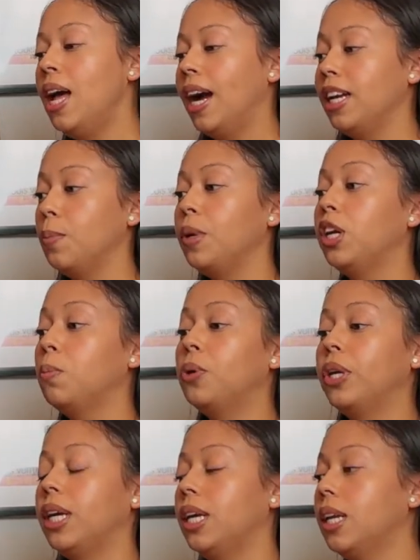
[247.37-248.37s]
I am gonna
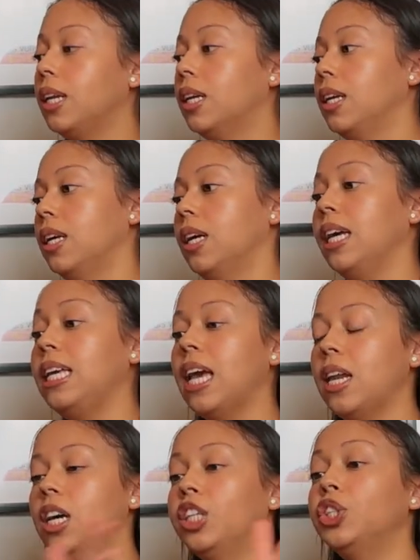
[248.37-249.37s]
put it
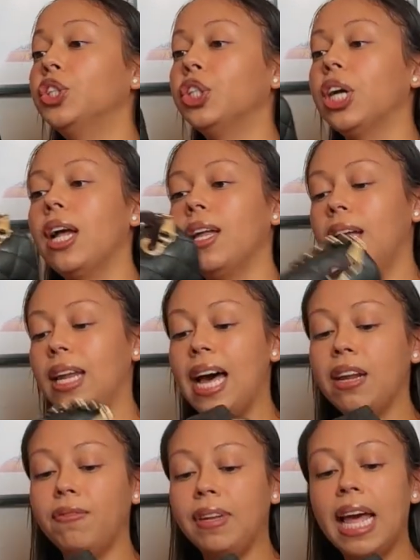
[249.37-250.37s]
again under a lot
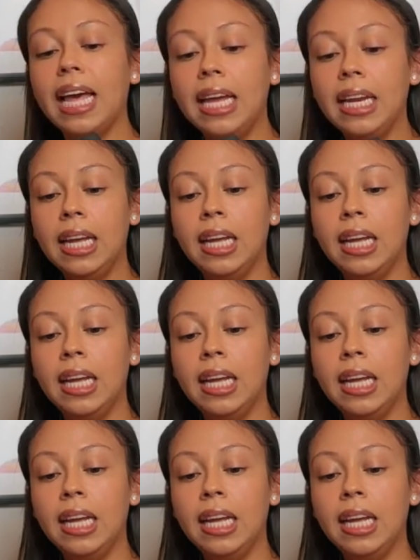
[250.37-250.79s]
of light